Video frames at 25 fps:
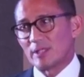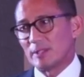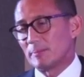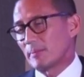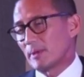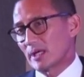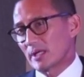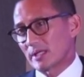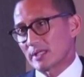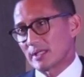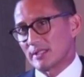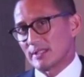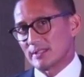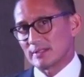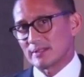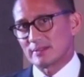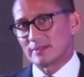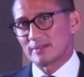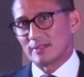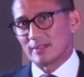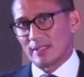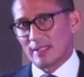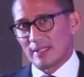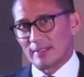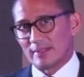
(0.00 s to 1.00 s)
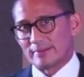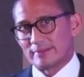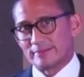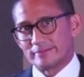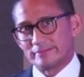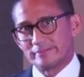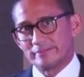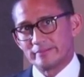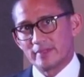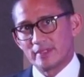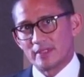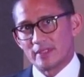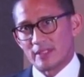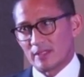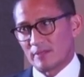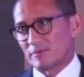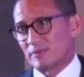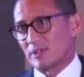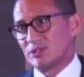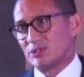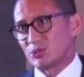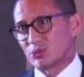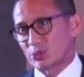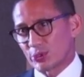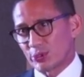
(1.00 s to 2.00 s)
marketed and have
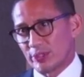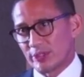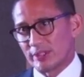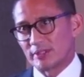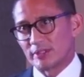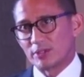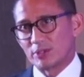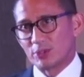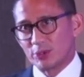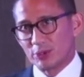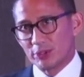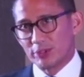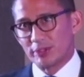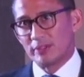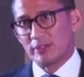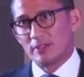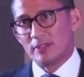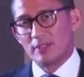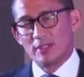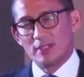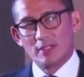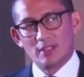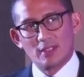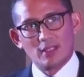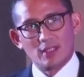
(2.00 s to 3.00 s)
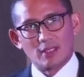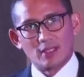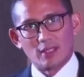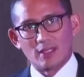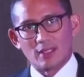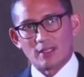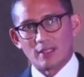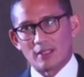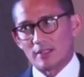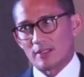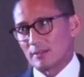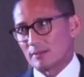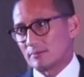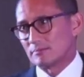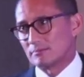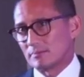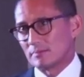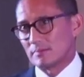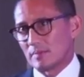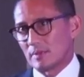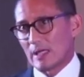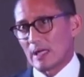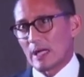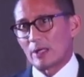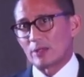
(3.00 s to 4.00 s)
enjoyed good uh,
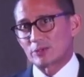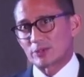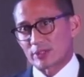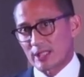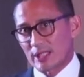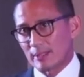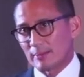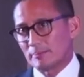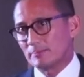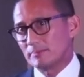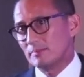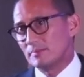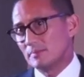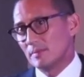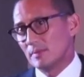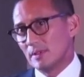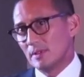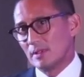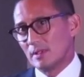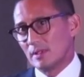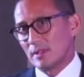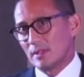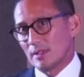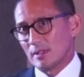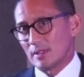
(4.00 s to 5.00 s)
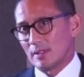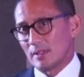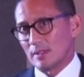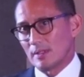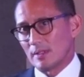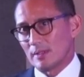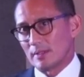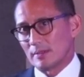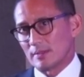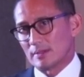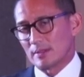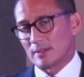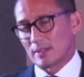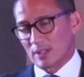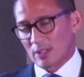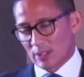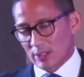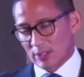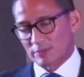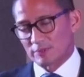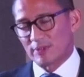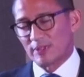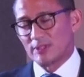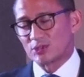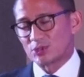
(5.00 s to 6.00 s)
outcome, uh, a lot
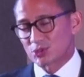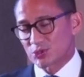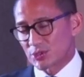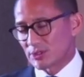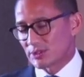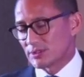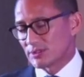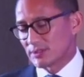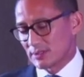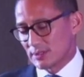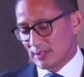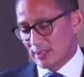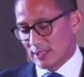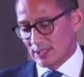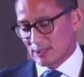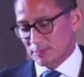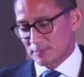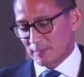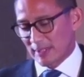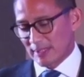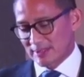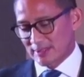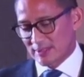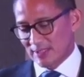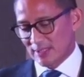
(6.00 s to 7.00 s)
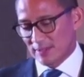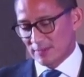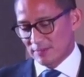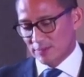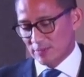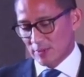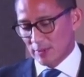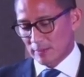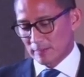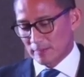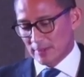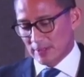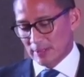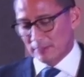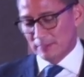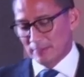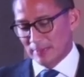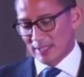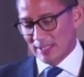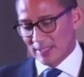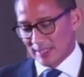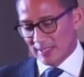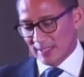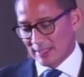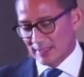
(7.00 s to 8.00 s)
of interest, especially from the
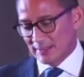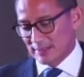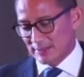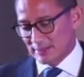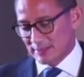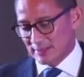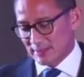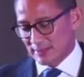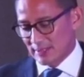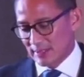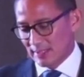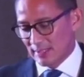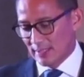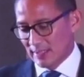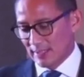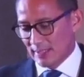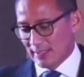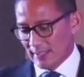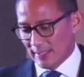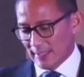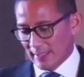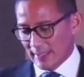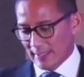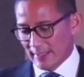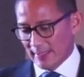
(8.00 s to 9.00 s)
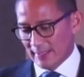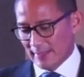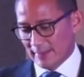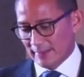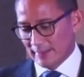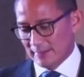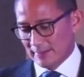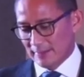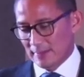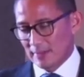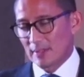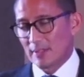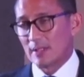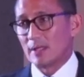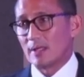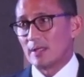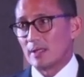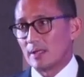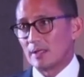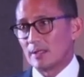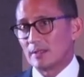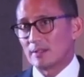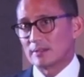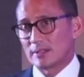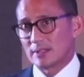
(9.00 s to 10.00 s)
millennials, and
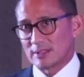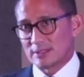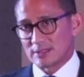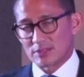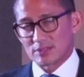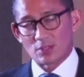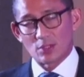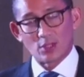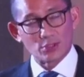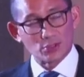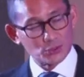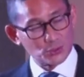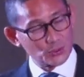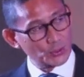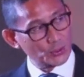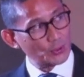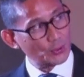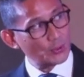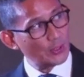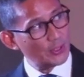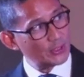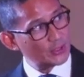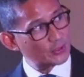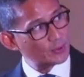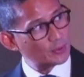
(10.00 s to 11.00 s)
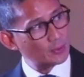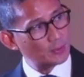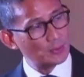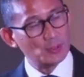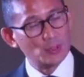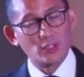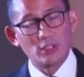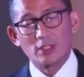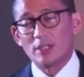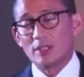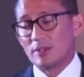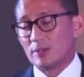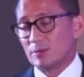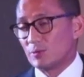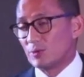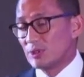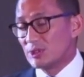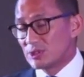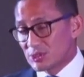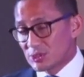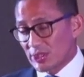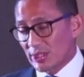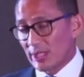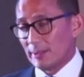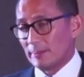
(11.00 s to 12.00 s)
uh, is also going to
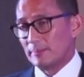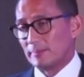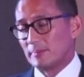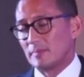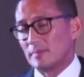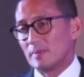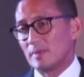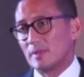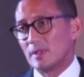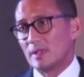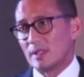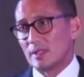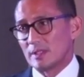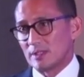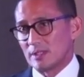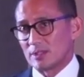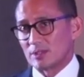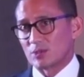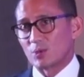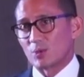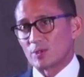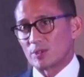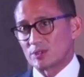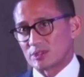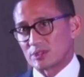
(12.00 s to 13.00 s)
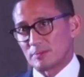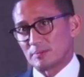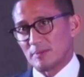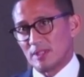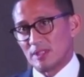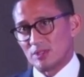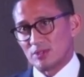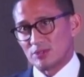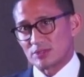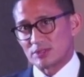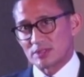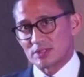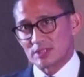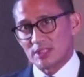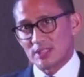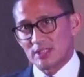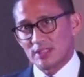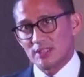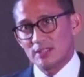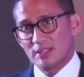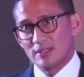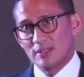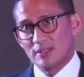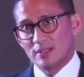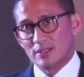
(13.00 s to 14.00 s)
reshape the tourism industry
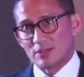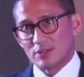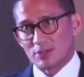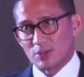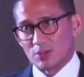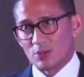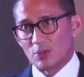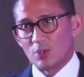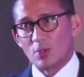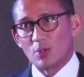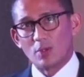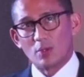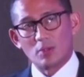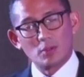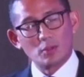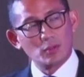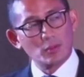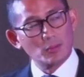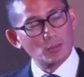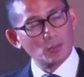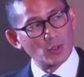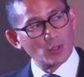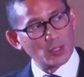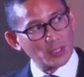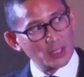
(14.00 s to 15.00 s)
to go more